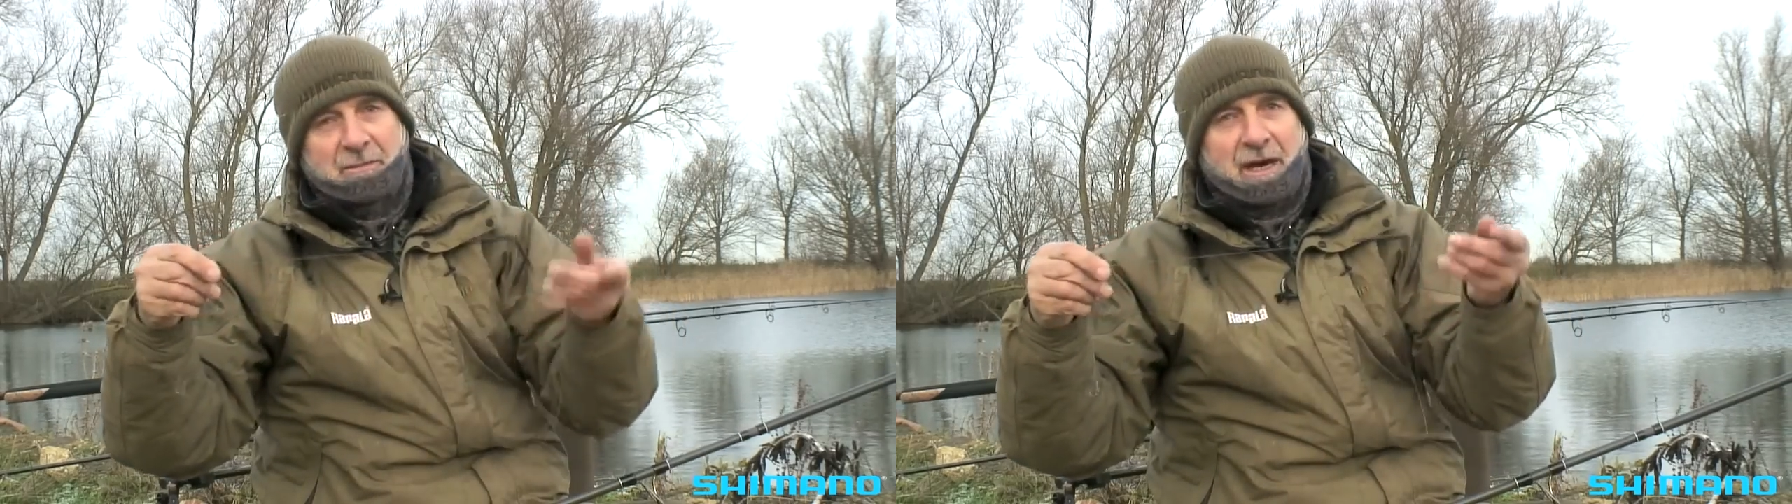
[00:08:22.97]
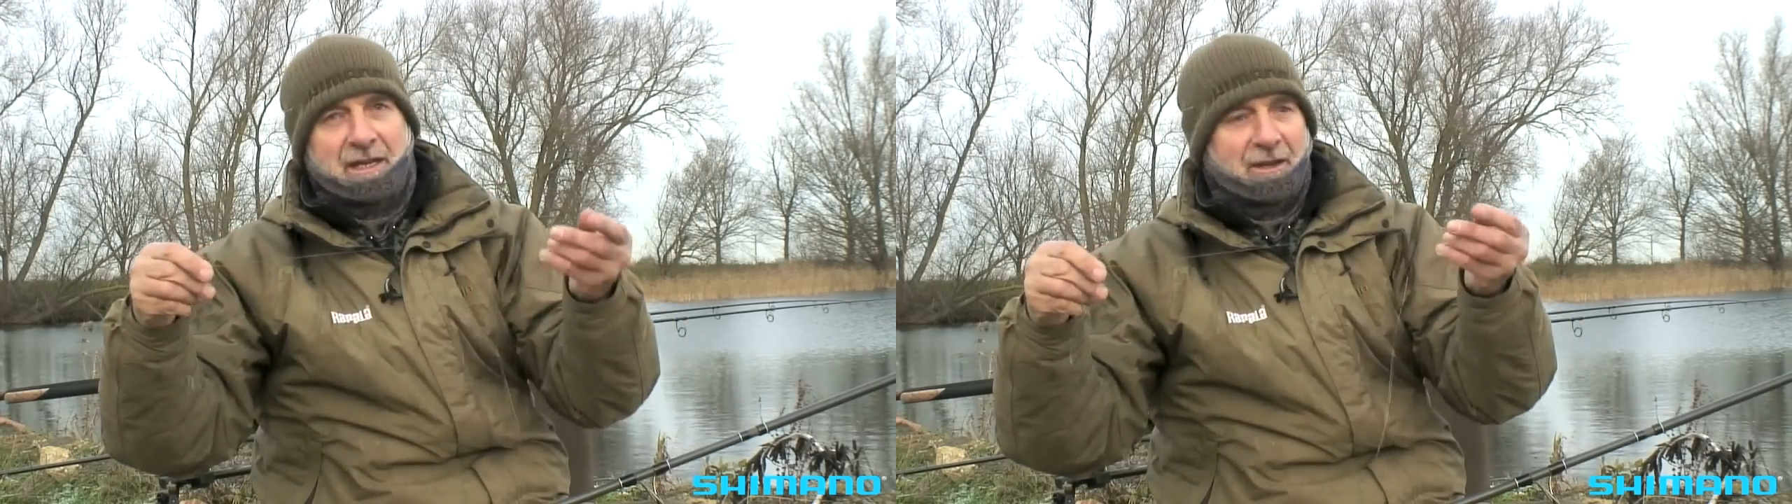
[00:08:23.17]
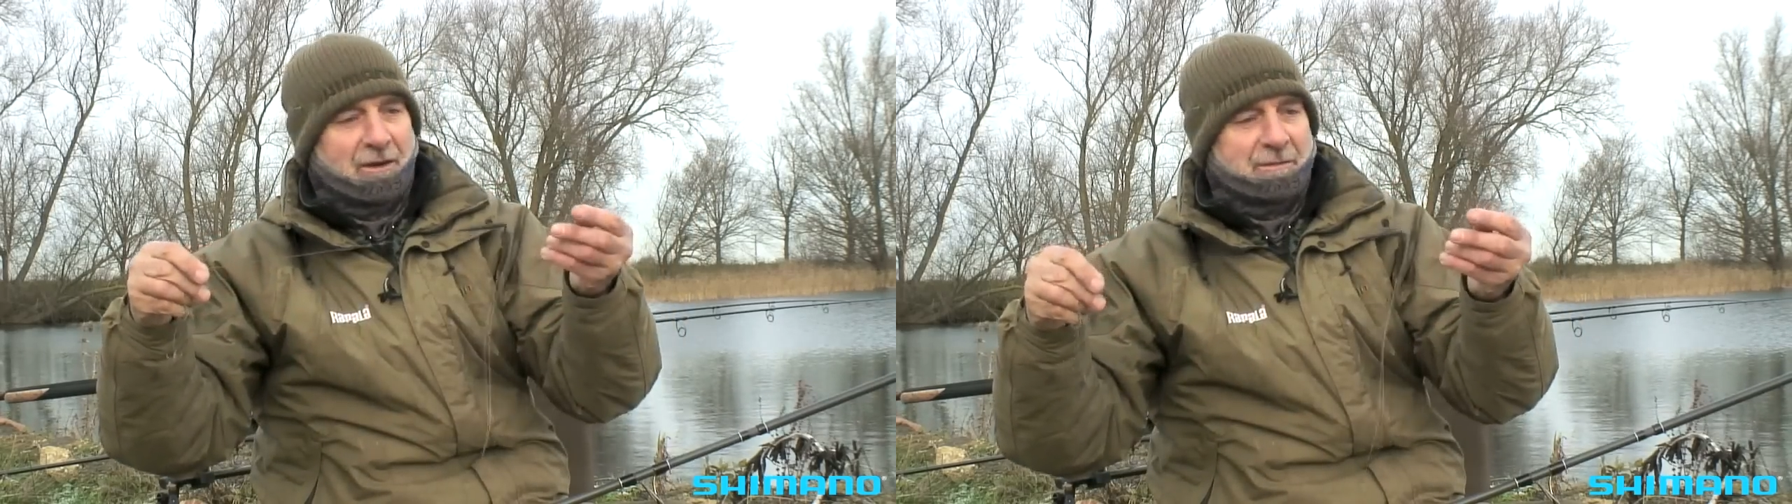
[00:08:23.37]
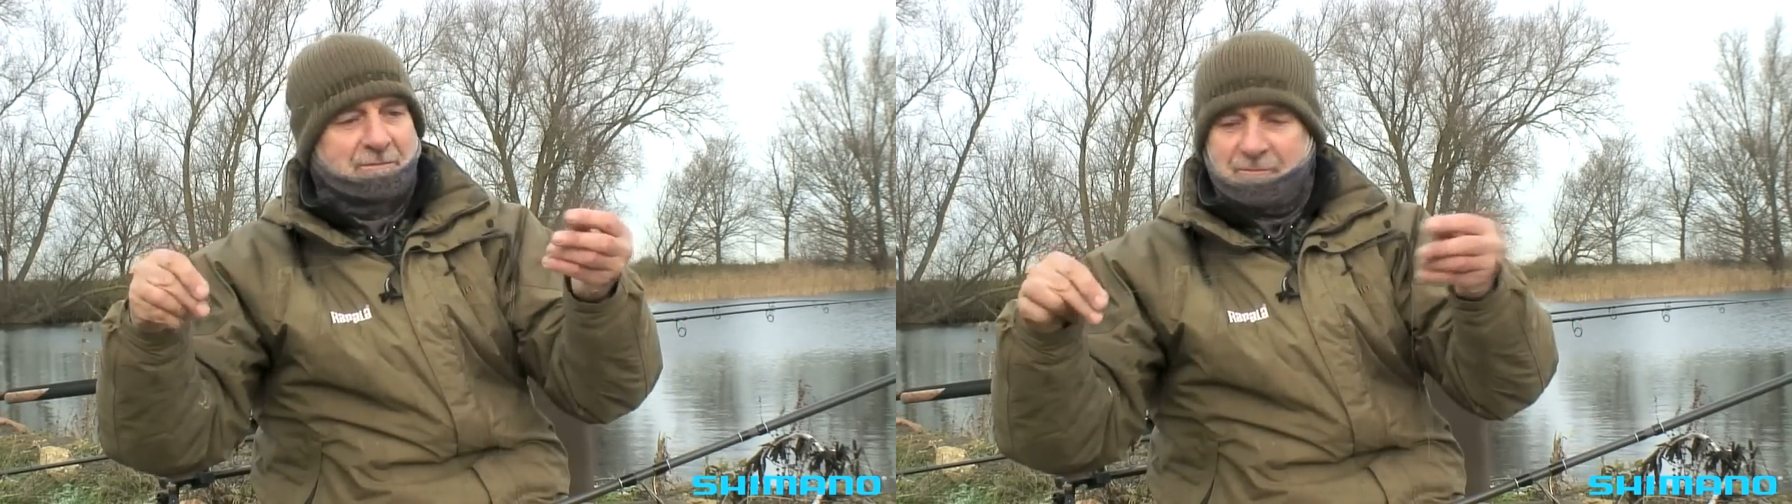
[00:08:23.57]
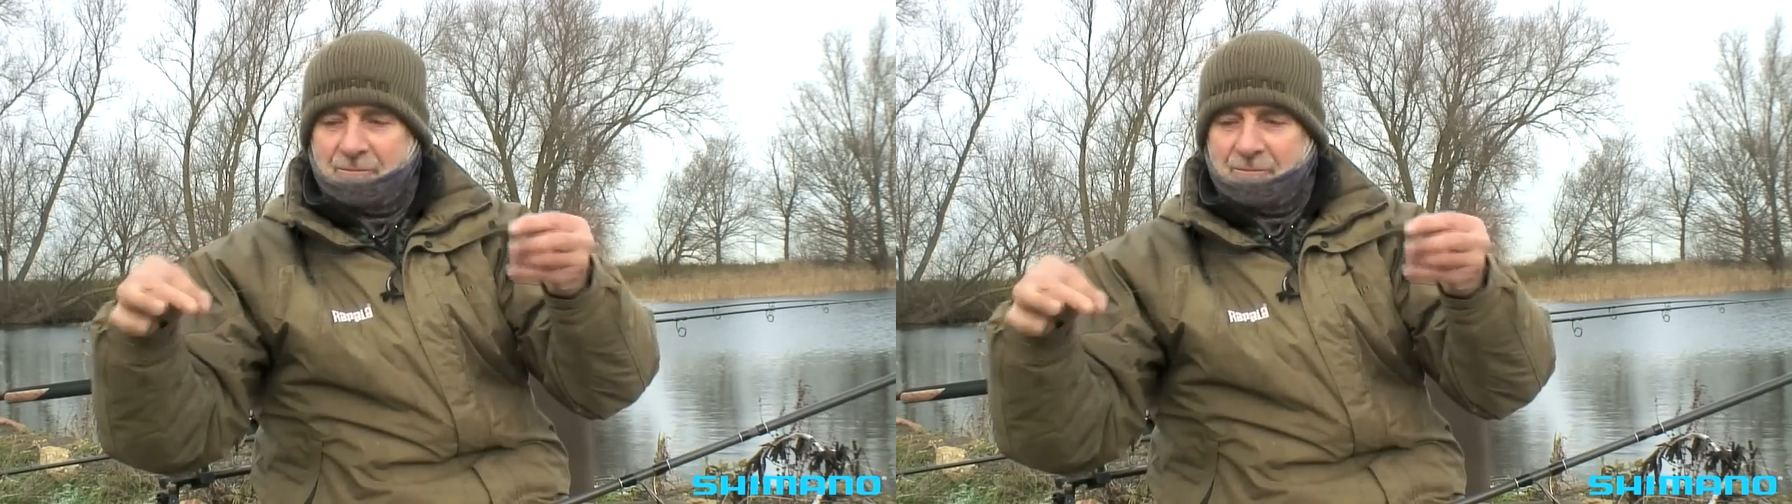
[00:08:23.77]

the main line.